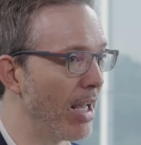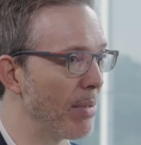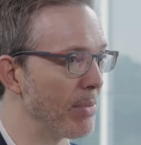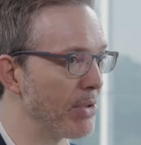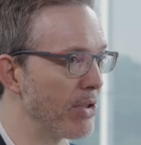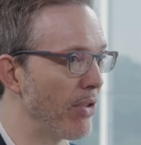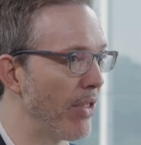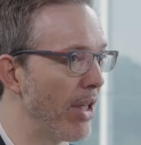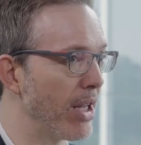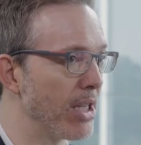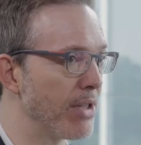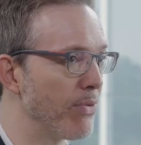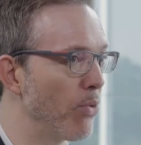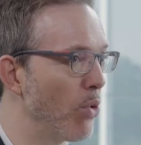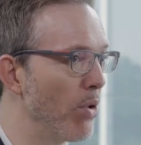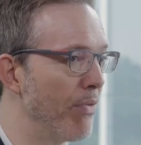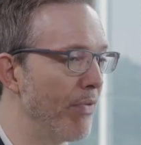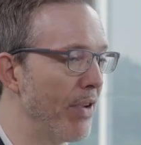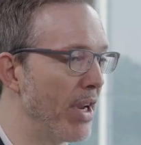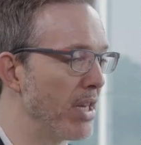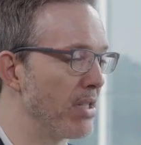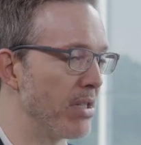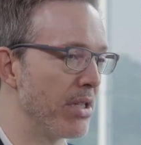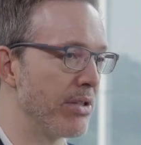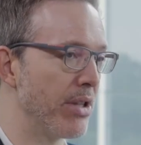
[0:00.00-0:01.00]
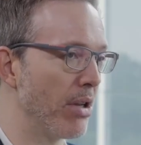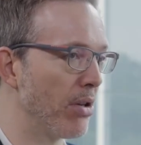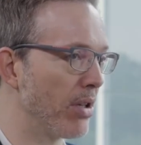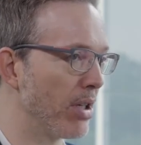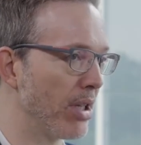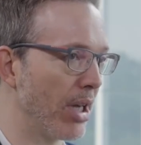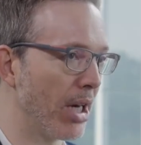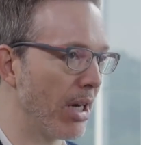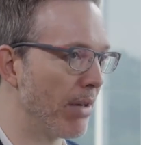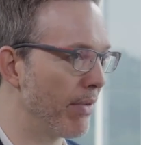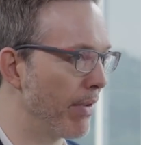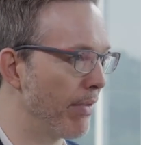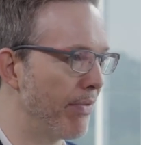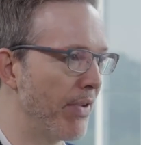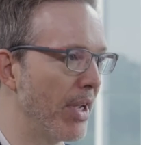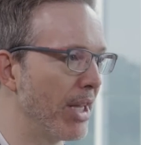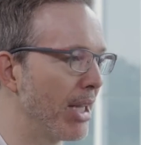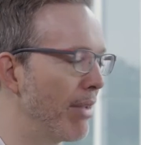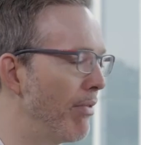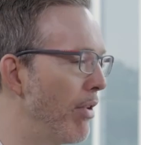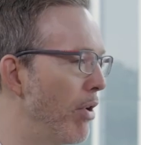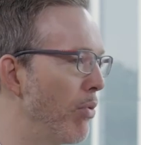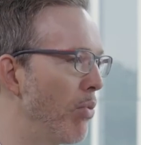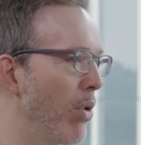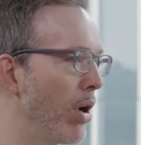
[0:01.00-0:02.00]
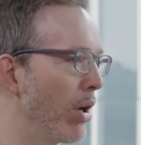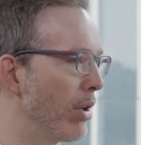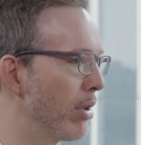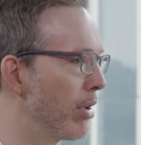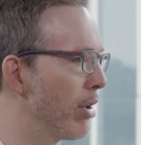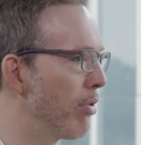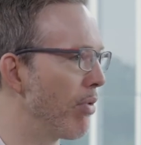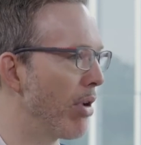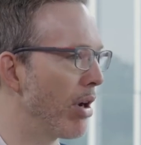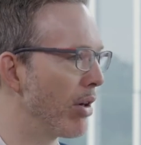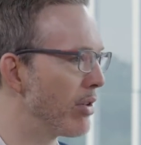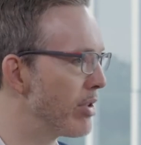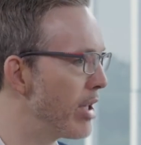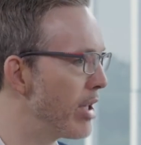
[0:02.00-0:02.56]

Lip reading: So that's for investors that kind of effectively want around